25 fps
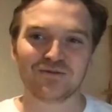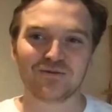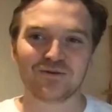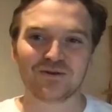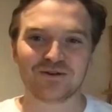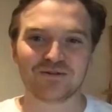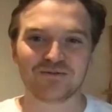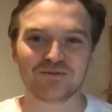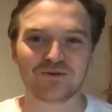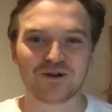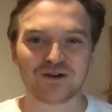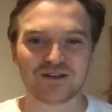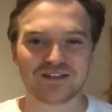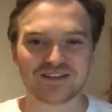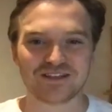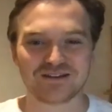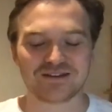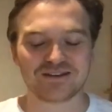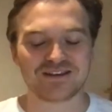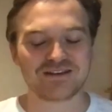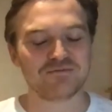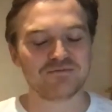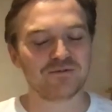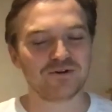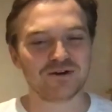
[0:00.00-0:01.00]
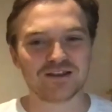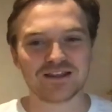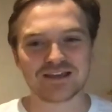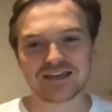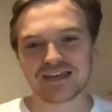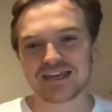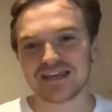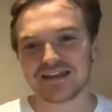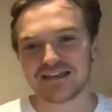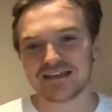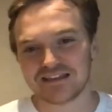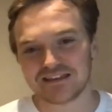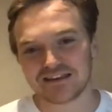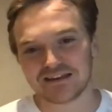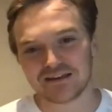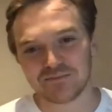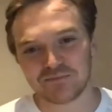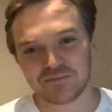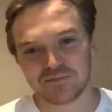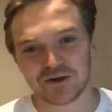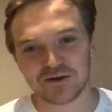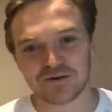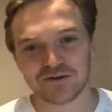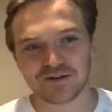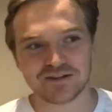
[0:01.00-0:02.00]
What are the key
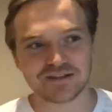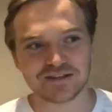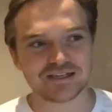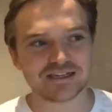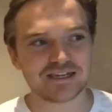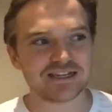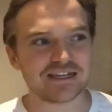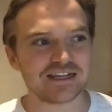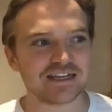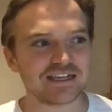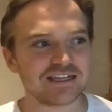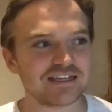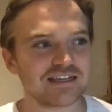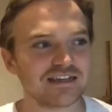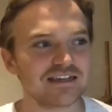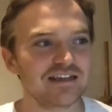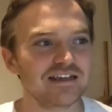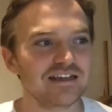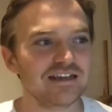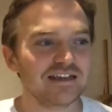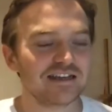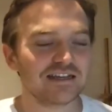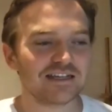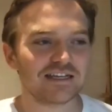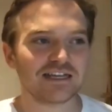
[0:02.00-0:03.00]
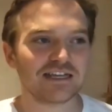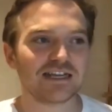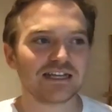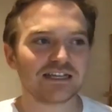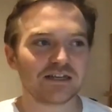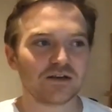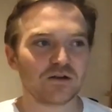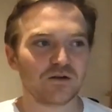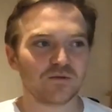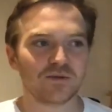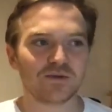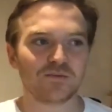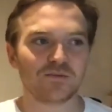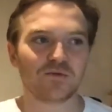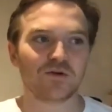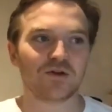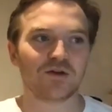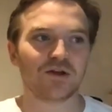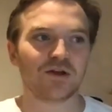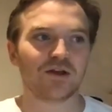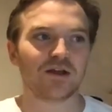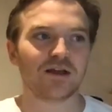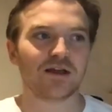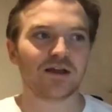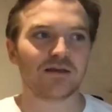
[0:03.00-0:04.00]
components to this? So I guess a lot of people
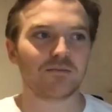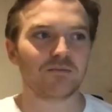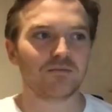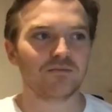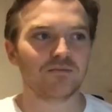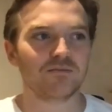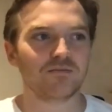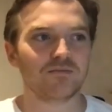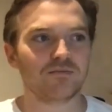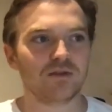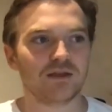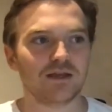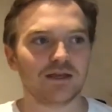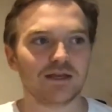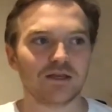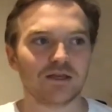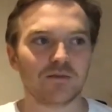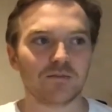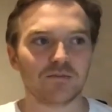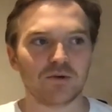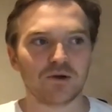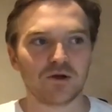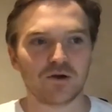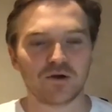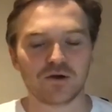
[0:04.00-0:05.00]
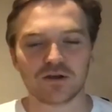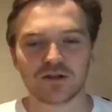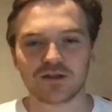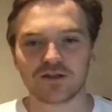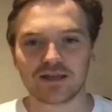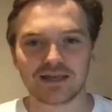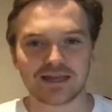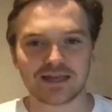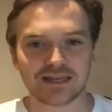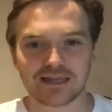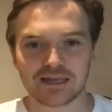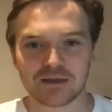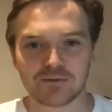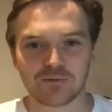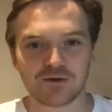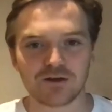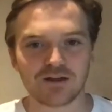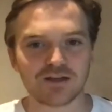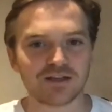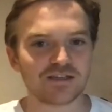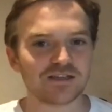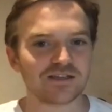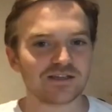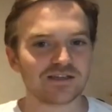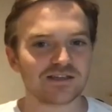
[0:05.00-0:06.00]
know, like, yeah, you blog, you hit
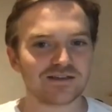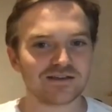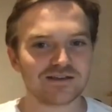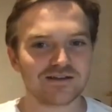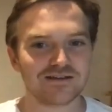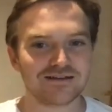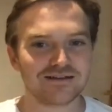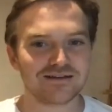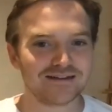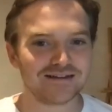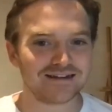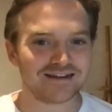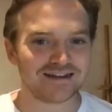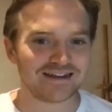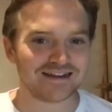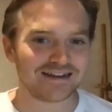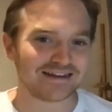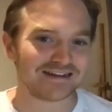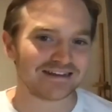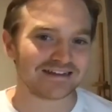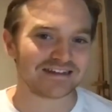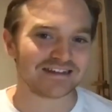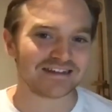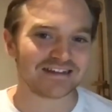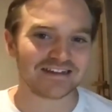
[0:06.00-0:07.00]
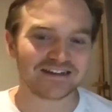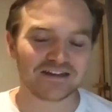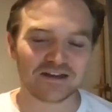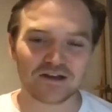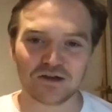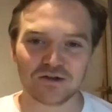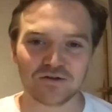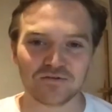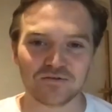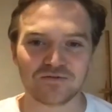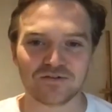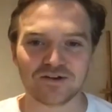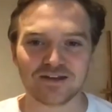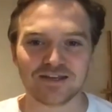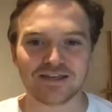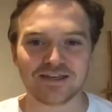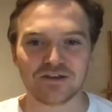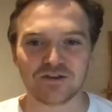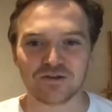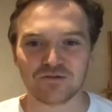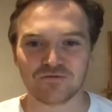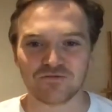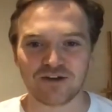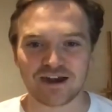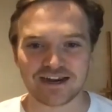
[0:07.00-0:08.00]
keywords, and hopefully
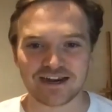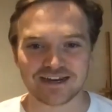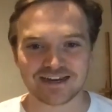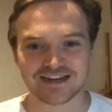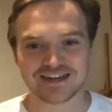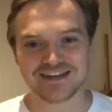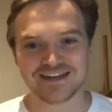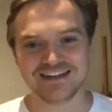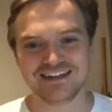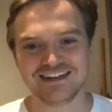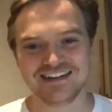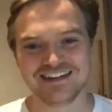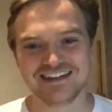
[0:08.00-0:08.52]
you rank.